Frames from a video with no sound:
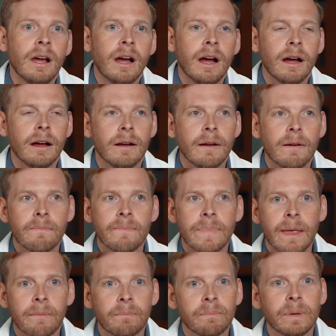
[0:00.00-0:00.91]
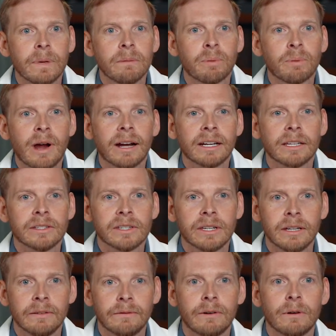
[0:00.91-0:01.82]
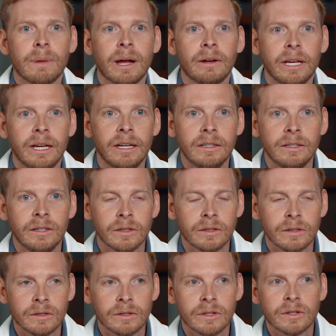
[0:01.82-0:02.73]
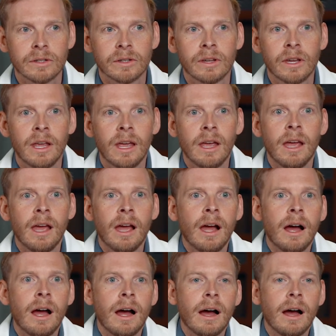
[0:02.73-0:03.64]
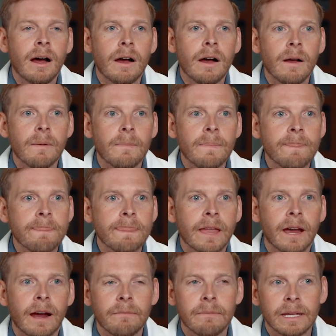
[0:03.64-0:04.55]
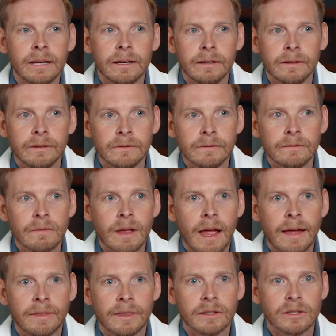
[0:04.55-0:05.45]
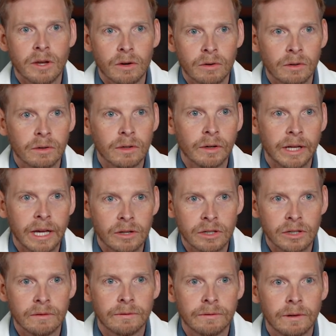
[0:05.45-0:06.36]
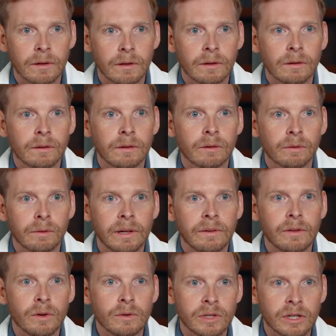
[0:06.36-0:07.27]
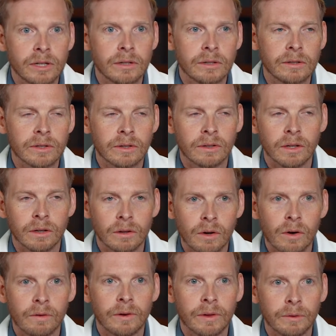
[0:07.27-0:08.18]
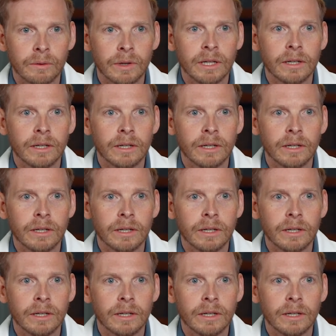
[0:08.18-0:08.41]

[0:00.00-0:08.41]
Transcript: I've been practicing for about eight years. Um, I've been at the Stone Oak location for three of those years, or a little over three